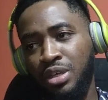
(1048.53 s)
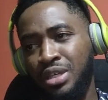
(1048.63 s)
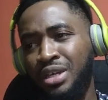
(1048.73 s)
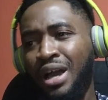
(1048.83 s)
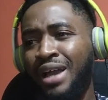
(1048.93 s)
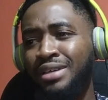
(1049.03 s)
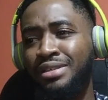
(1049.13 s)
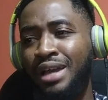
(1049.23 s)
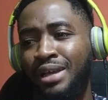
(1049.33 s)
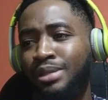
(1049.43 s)
yeah,
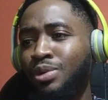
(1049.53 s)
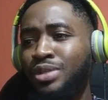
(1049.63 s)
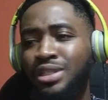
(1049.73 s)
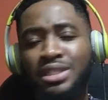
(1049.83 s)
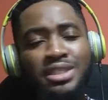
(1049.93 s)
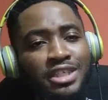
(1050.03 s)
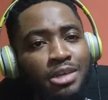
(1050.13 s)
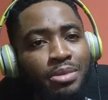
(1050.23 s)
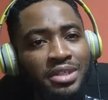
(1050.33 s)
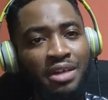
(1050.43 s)
I honestly see
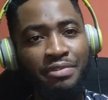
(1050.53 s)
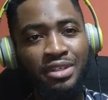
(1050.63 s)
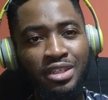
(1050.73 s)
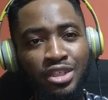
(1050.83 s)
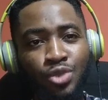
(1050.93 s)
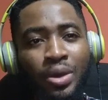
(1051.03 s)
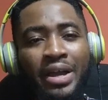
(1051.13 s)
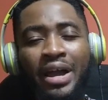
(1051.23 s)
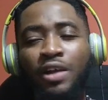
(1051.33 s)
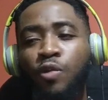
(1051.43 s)
them as Africans. It's
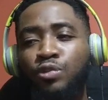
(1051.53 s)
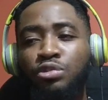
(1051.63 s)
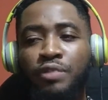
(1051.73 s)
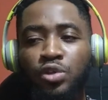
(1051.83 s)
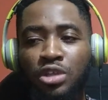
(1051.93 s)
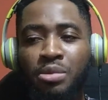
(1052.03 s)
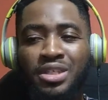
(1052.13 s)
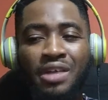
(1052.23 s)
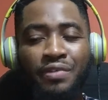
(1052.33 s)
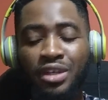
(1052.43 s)
why I often refer to them
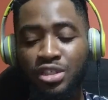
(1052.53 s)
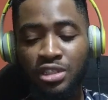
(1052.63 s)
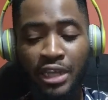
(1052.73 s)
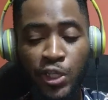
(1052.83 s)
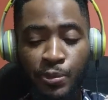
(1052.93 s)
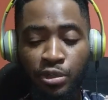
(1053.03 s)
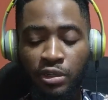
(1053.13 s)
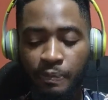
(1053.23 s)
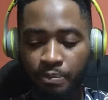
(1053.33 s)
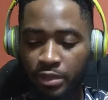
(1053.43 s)
as Africans in
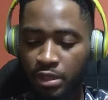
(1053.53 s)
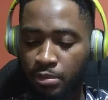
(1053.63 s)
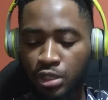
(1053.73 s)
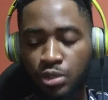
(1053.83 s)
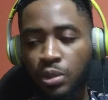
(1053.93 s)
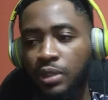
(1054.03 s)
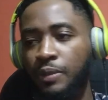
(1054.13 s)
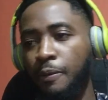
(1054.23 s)
diaspora. Let's go on.